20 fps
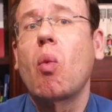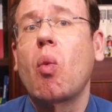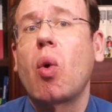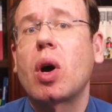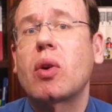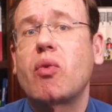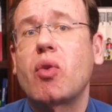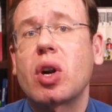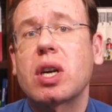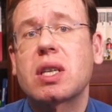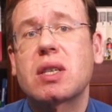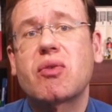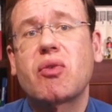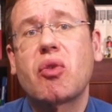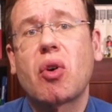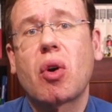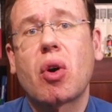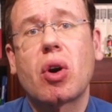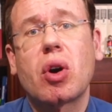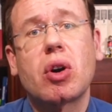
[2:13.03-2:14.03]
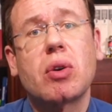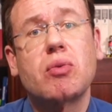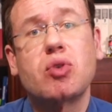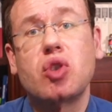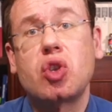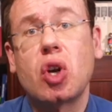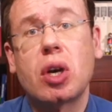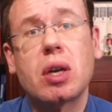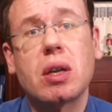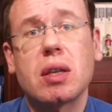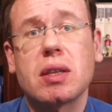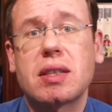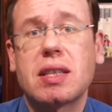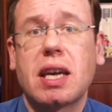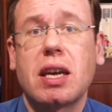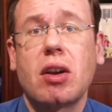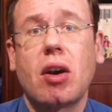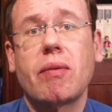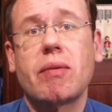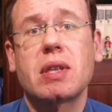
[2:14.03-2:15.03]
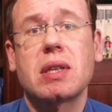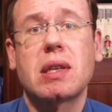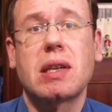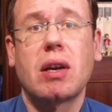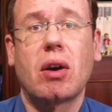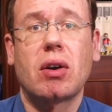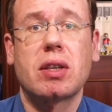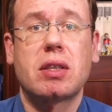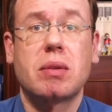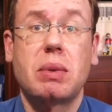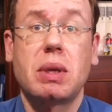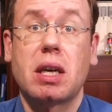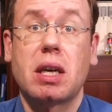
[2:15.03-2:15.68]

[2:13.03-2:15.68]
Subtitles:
What works for journals can obviously also be